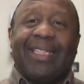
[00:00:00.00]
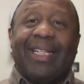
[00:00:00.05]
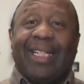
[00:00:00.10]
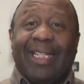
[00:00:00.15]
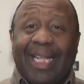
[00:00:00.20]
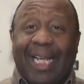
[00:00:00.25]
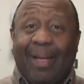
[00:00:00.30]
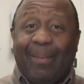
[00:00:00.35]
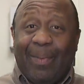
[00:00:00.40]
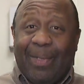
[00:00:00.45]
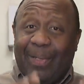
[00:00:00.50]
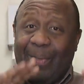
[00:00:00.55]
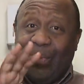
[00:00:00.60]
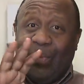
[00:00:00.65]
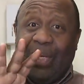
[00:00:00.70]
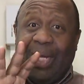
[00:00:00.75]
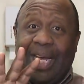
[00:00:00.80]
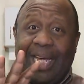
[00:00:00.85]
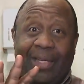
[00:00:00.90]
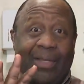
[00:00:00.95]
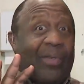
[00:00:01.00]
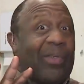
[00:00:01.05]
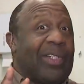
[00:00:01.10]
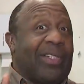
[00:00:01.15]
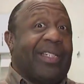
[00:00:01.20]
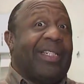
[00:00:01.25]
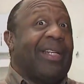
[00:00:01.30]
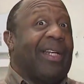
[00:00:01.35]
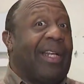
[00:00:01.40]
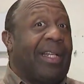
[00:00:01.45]
tilapia. Wayne,
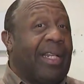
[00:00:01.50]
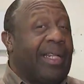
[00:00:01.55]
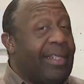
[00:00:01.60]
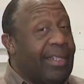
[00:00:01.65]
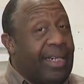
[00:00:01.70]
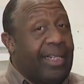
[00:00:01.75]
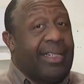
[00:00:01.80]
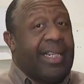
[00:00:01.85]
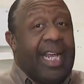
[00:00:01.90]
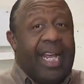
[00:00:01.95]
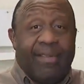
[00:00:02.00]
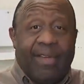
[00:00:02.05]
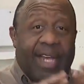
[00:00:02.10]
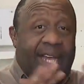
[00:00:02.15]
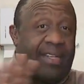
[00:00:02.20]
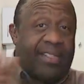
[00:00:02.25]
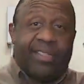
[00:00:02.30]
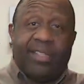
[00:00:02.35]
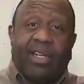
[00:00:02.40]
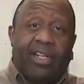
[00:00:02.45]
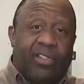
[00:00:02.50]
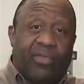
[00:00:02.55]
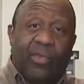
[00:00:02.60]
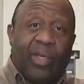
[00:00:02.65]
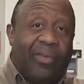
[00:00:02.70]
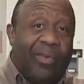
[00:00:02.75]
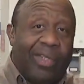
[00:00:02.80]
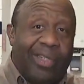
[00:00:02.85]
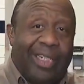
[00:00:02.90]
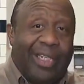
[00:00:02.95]
Chris, you're going to love this because I have hot sauce
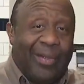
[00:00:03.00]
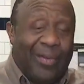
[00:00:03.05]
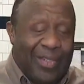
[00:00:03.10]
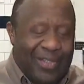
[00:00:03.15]
for everything,